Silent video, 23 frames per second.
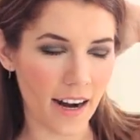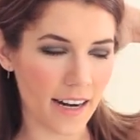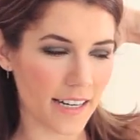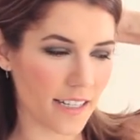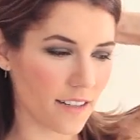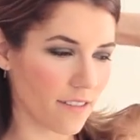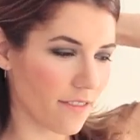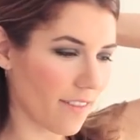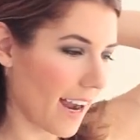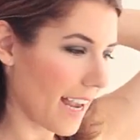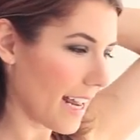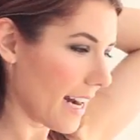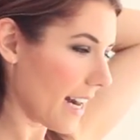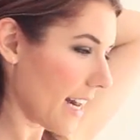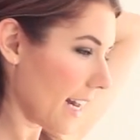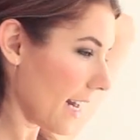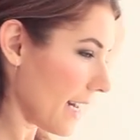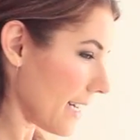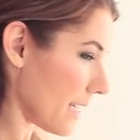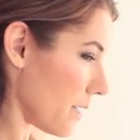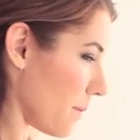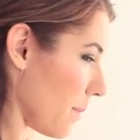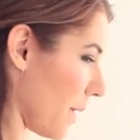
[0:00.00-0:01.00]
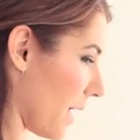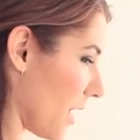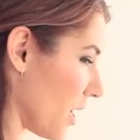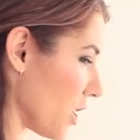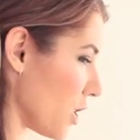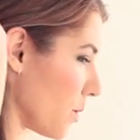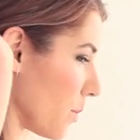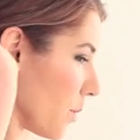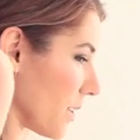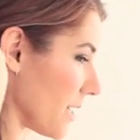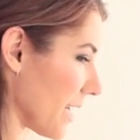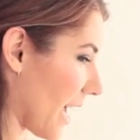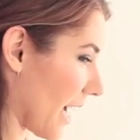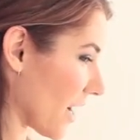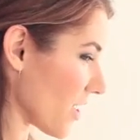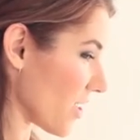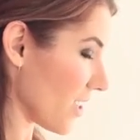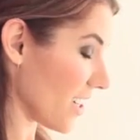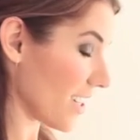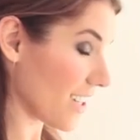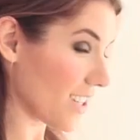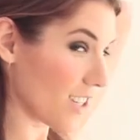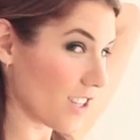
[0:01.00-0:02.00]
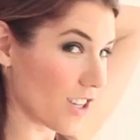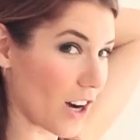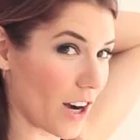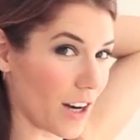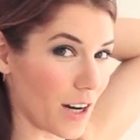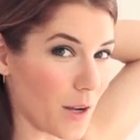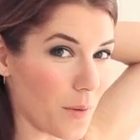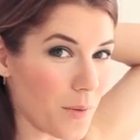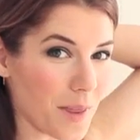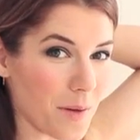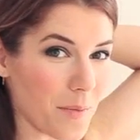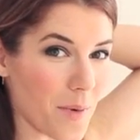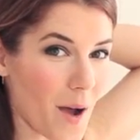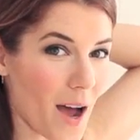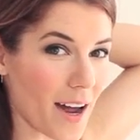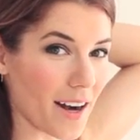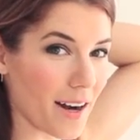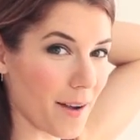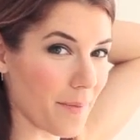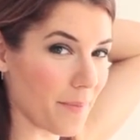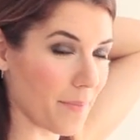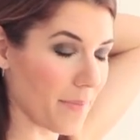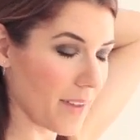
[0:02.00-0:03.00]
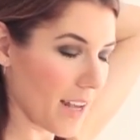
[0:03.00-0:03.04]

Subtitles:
and divide it into manageable sections, starting with the bottom.